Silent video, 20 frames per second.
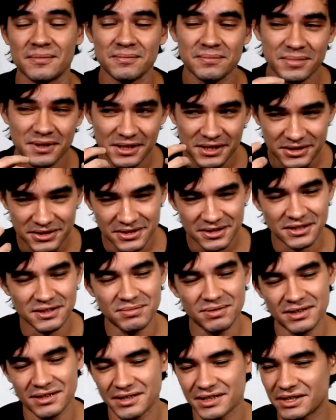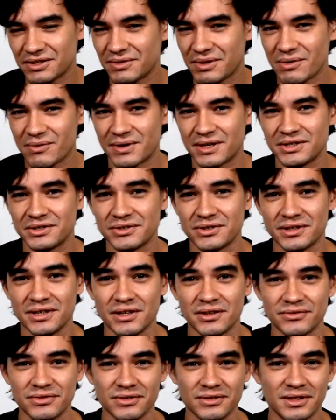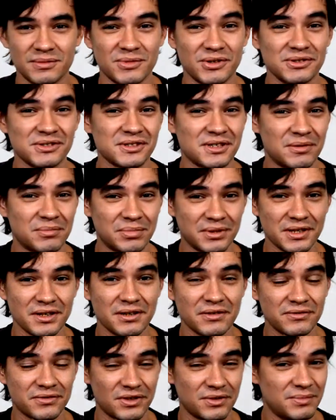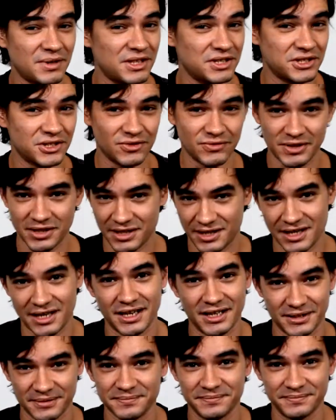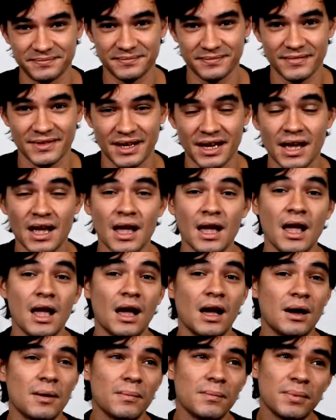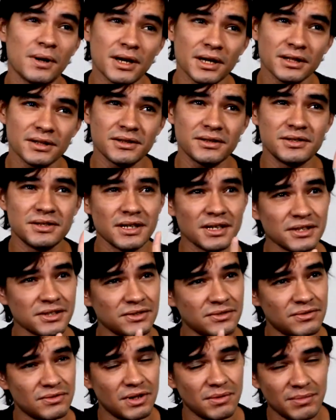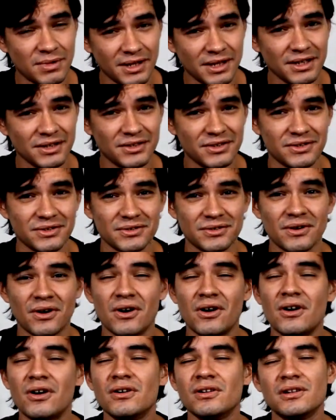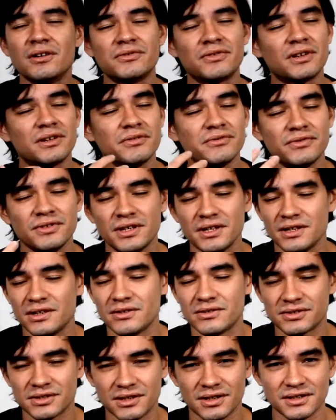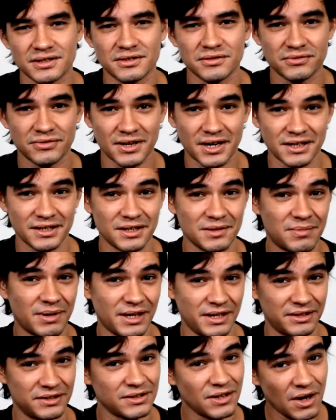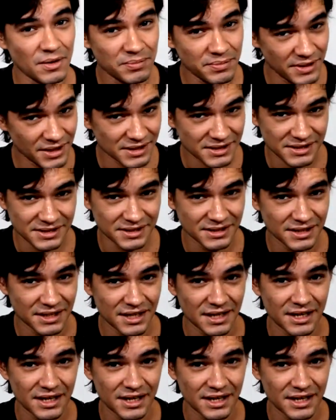but it's just because we want to give you the most complete information we can. But just to remind you, all of our videos are divided by topics,